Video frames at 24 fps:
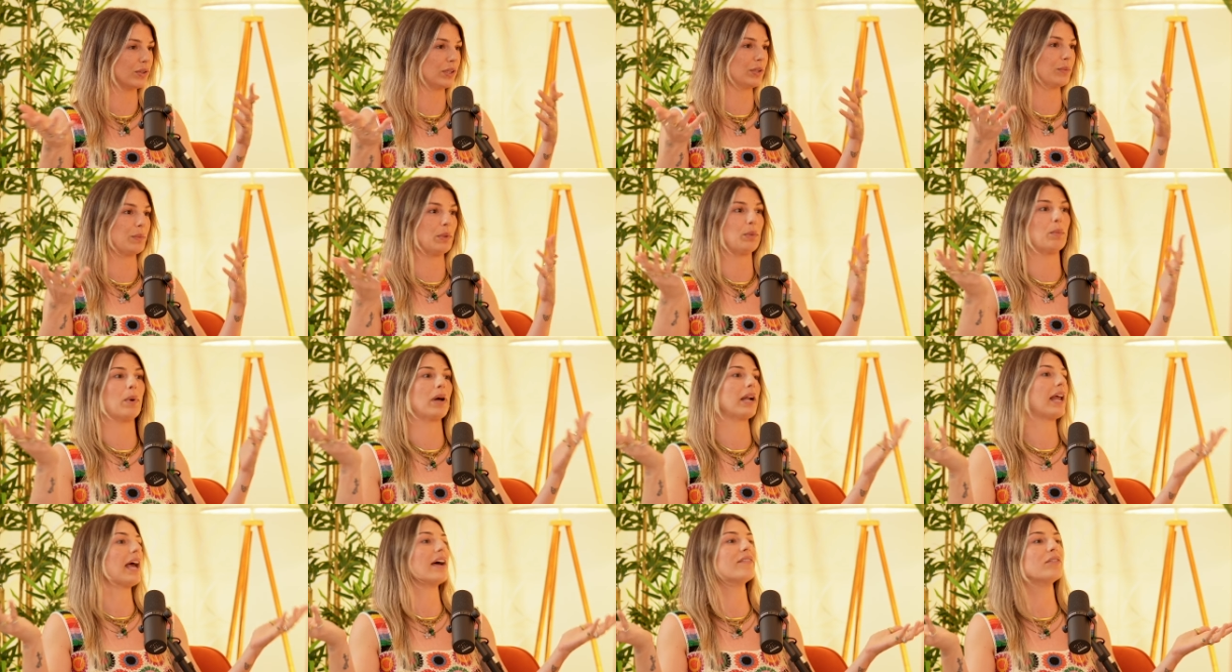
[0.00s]
Like, we
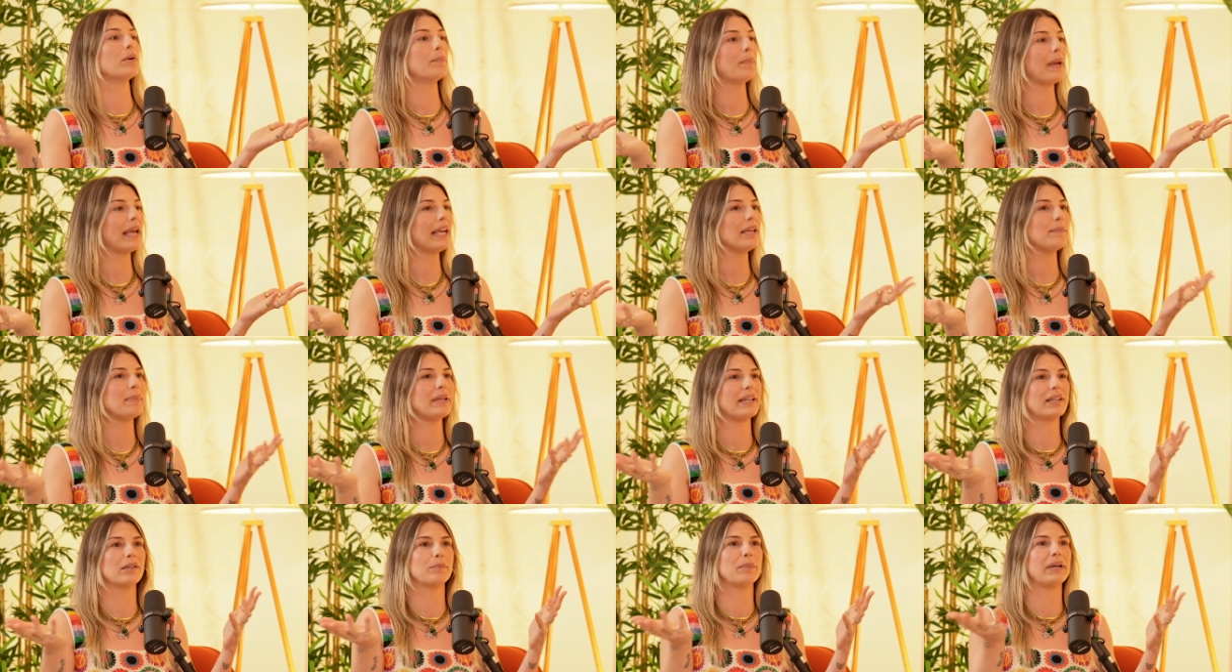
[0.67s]
want to have a
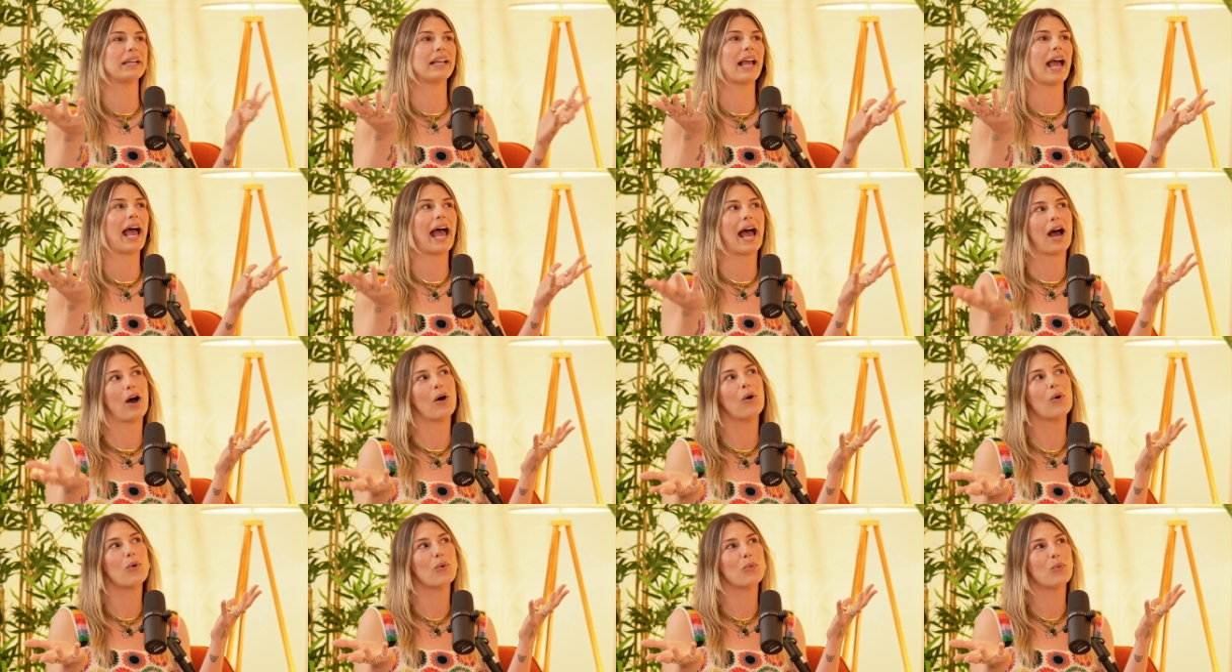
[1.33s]
baby. And I'm like,
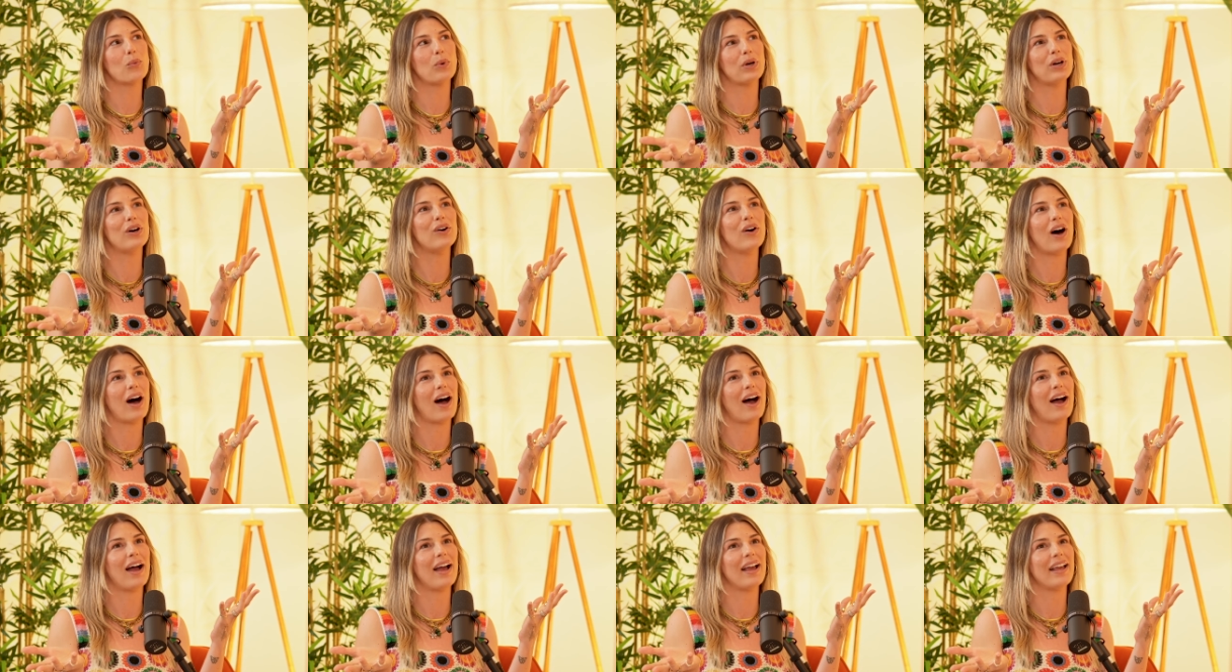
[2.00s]
how will
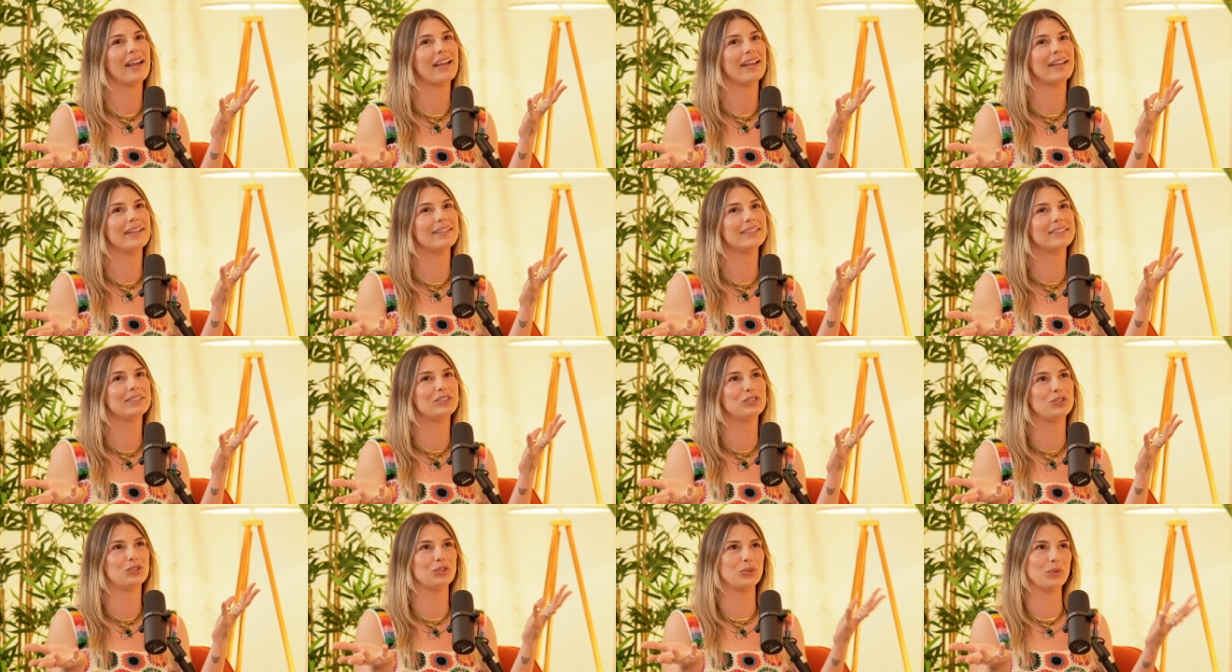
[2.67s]
I
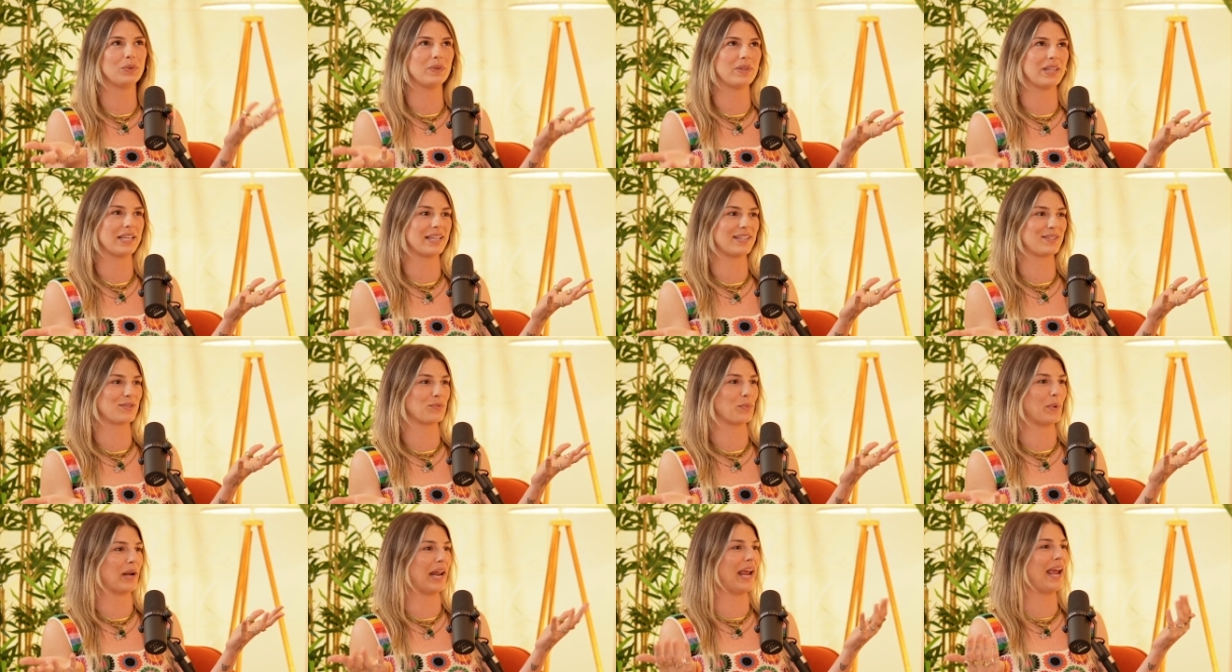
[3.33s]
do this
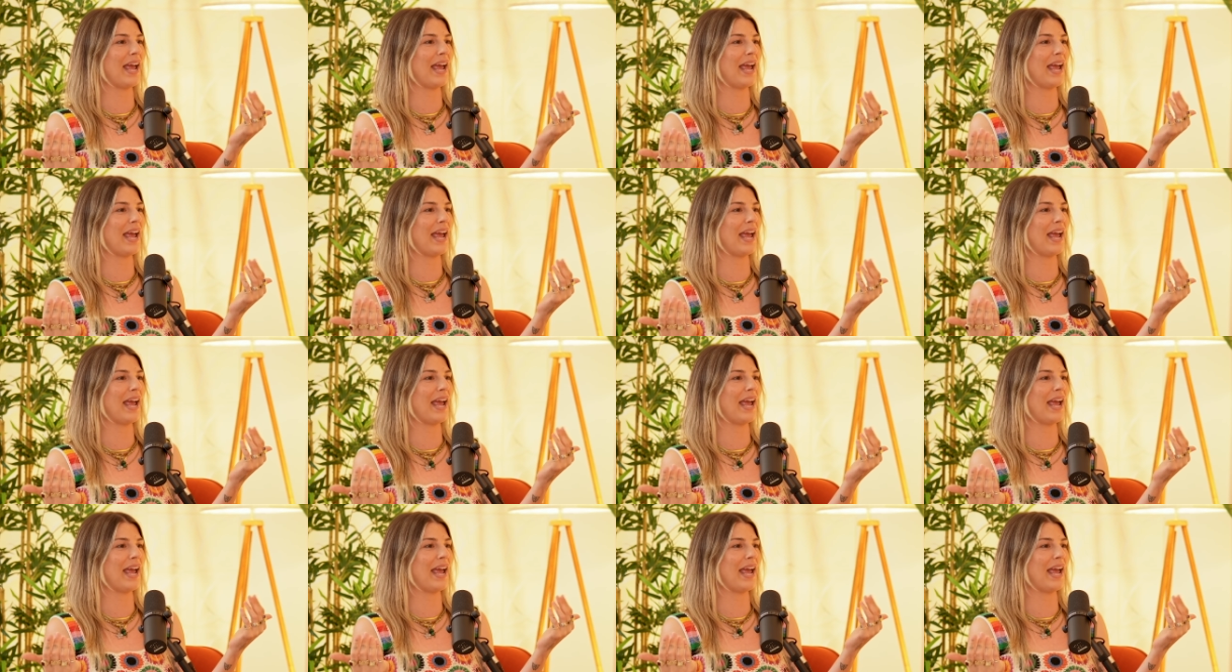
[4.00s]
when I